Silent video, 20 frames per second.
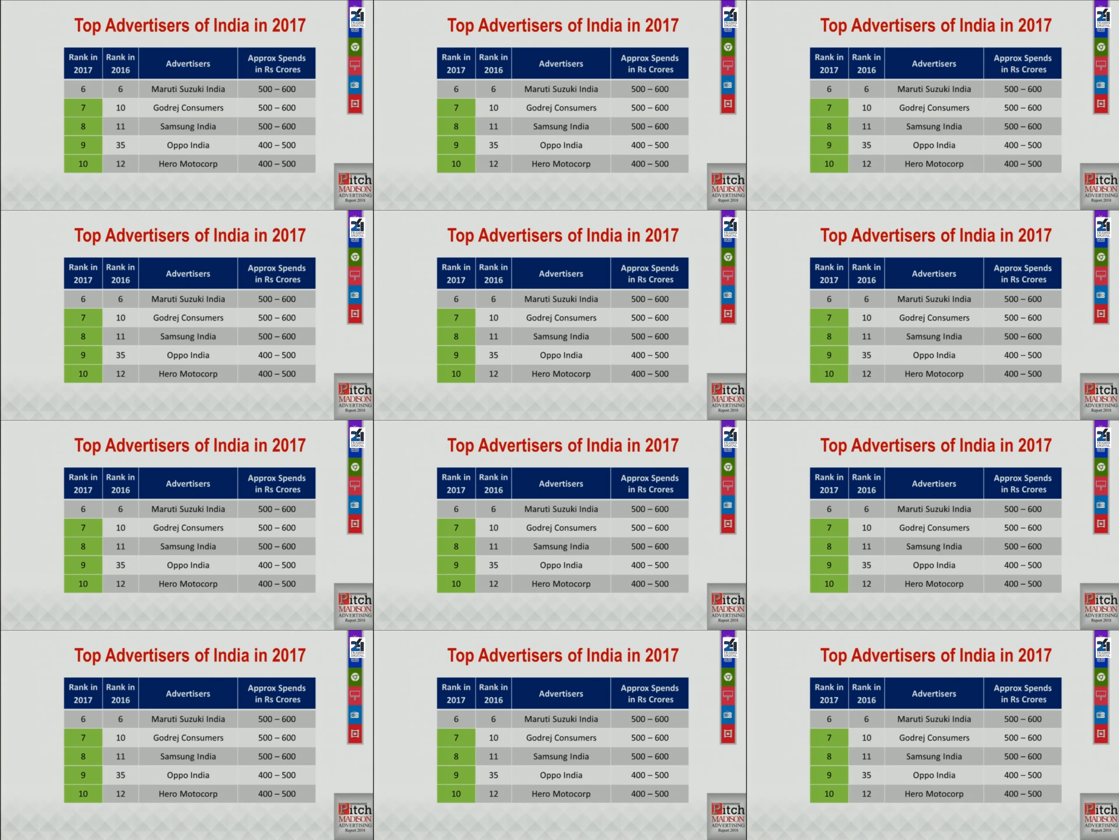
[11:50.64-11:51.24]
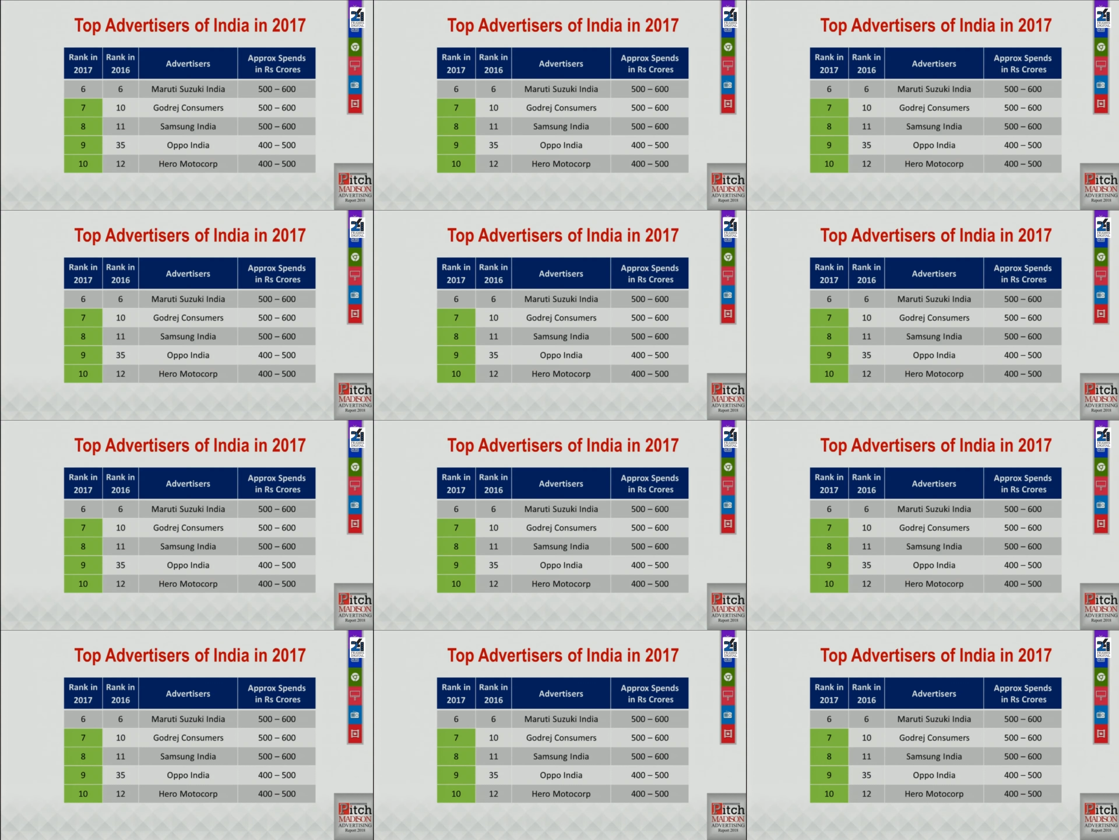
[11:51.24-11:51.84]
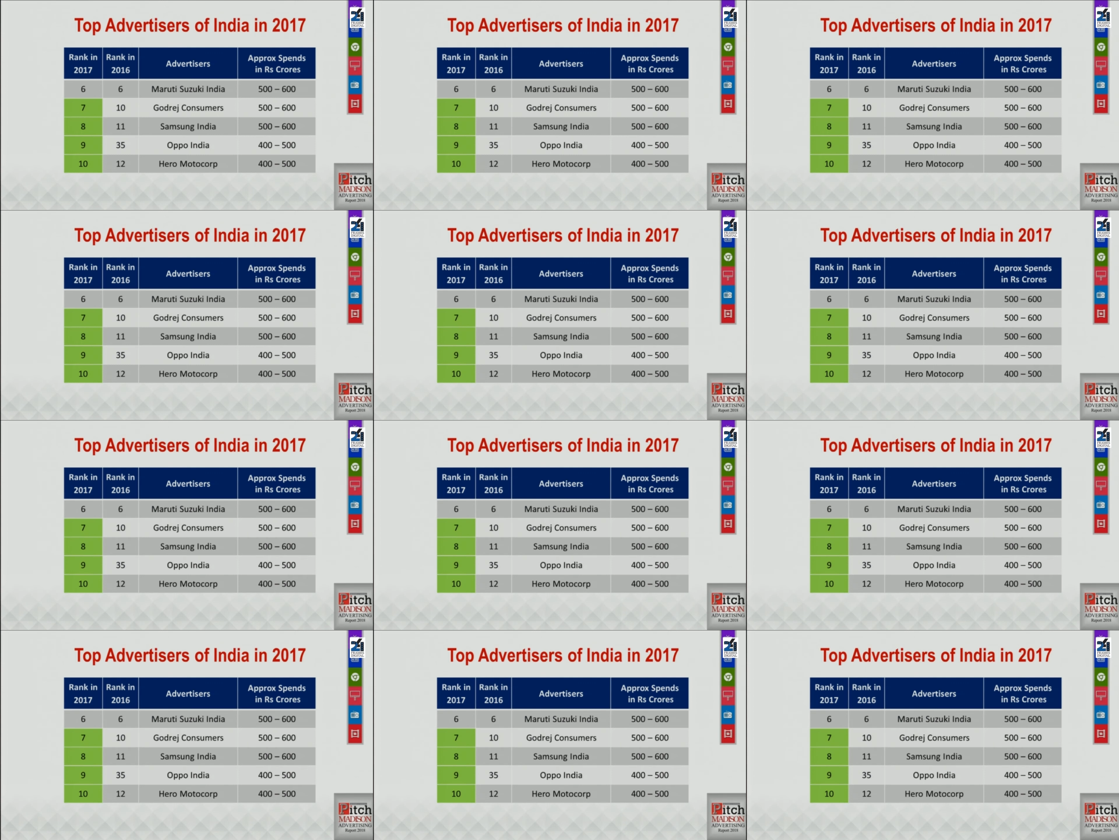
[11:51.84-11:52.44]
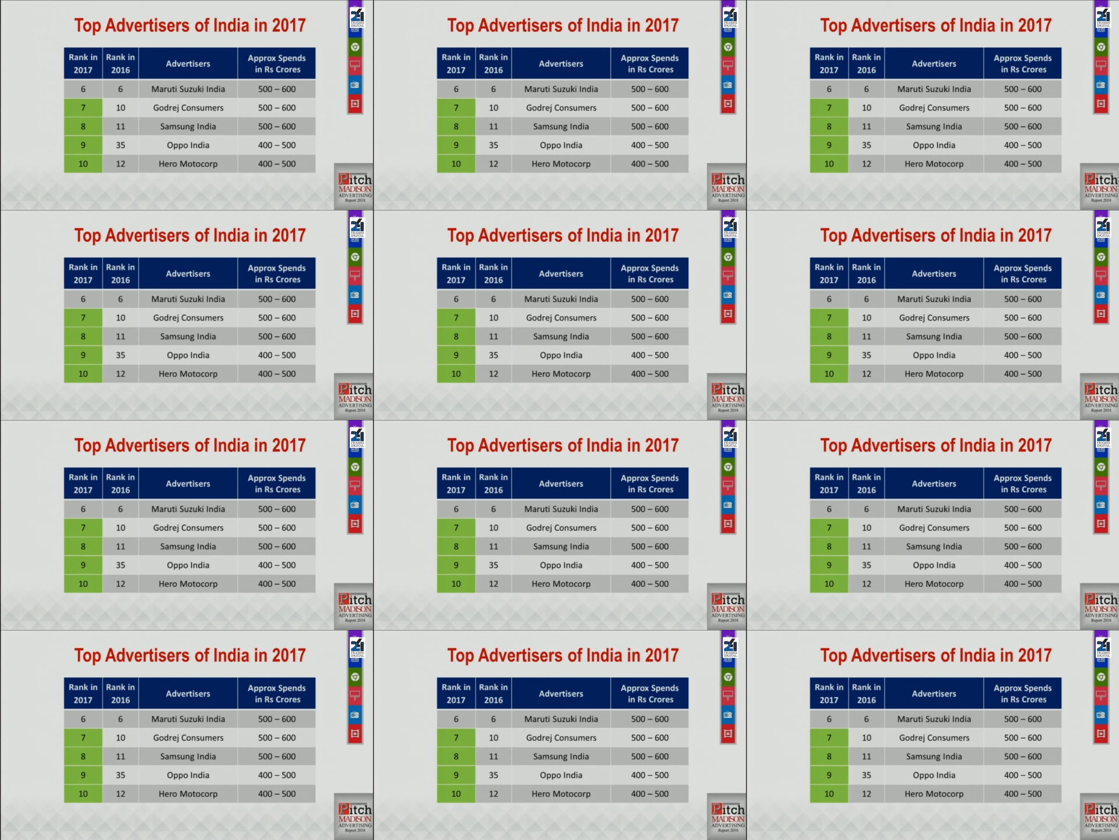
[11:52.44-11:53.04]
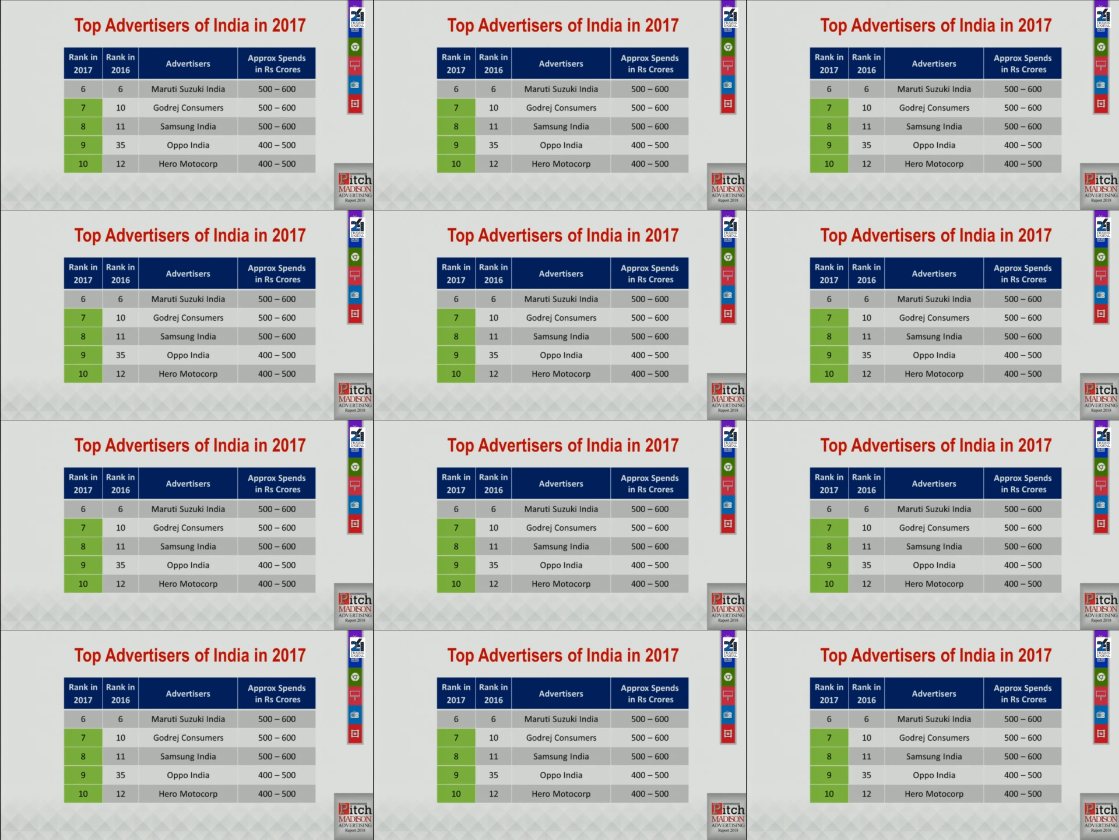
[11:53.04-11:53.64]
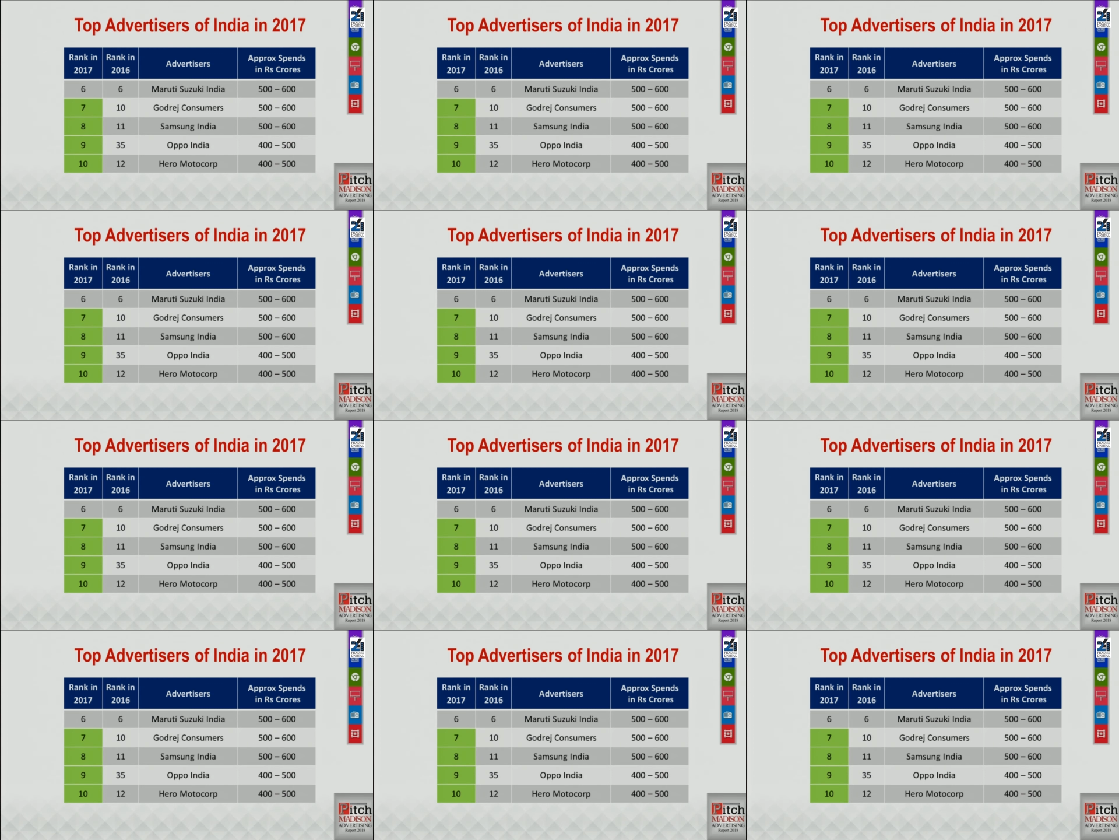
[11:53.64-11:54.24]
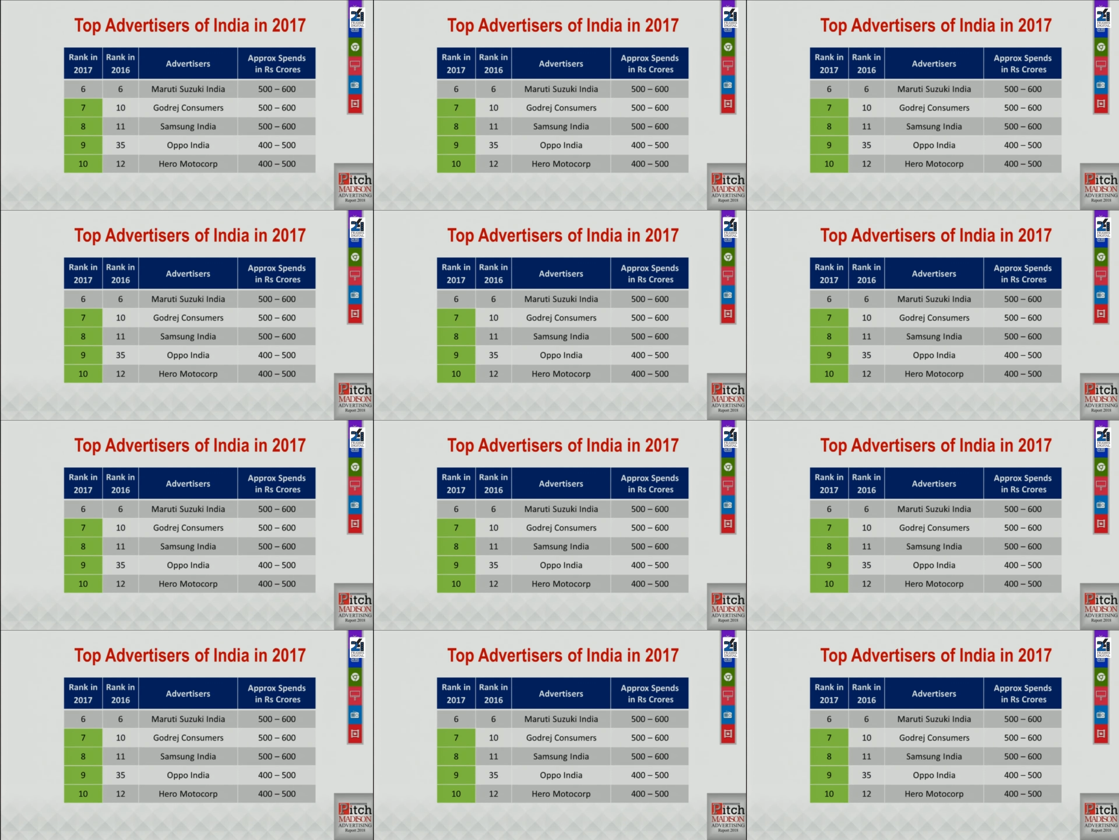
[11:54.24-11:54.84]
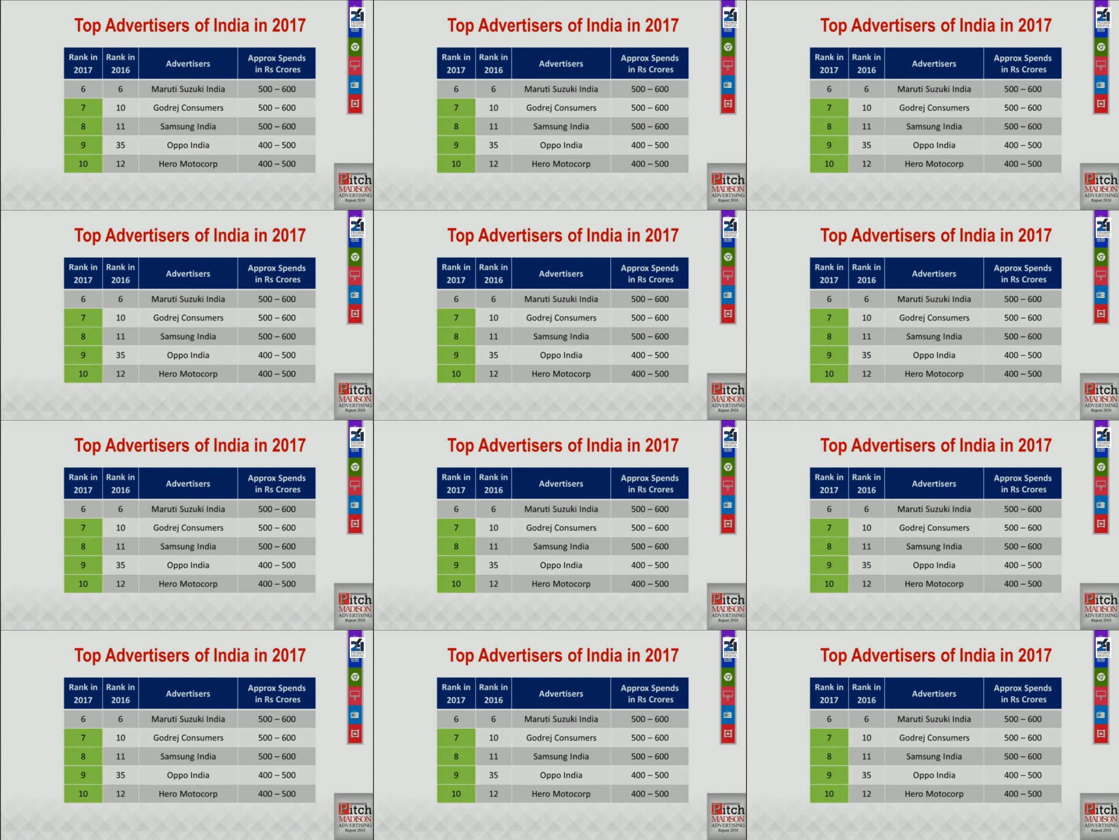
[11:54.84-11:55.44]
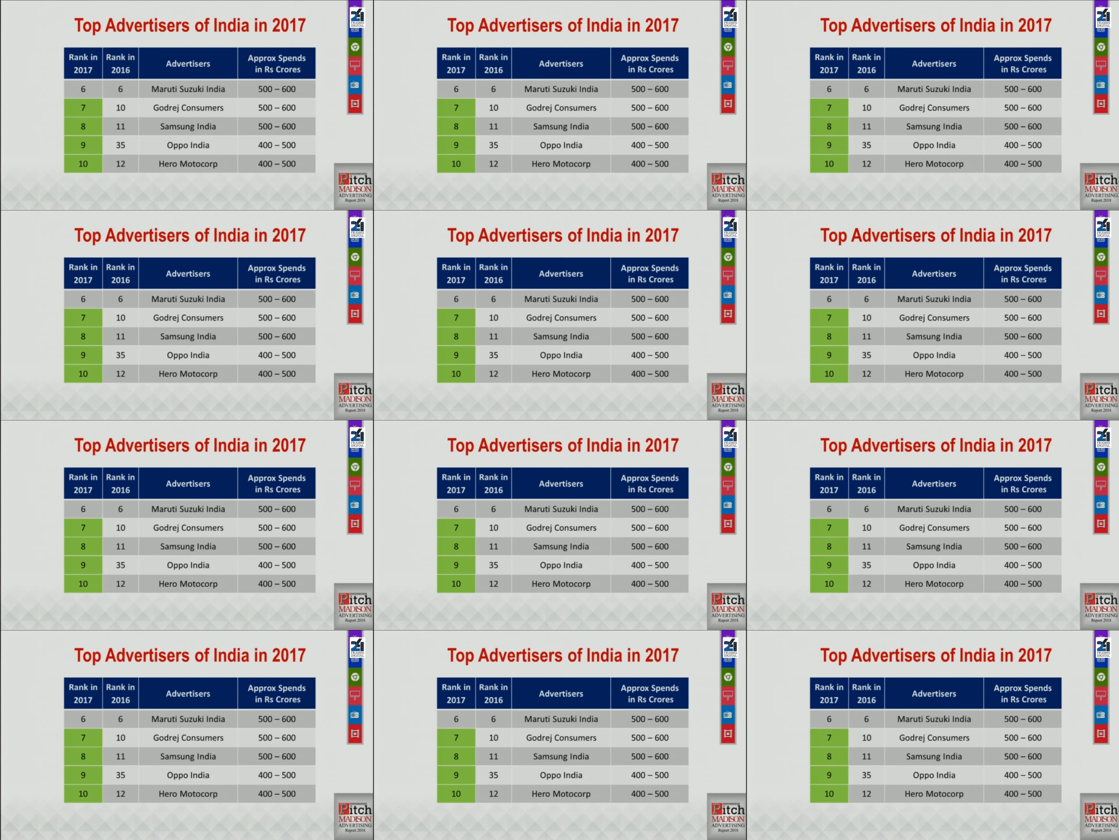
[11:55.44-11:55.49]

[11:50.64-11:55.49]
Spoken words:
[unreadable: no face in view]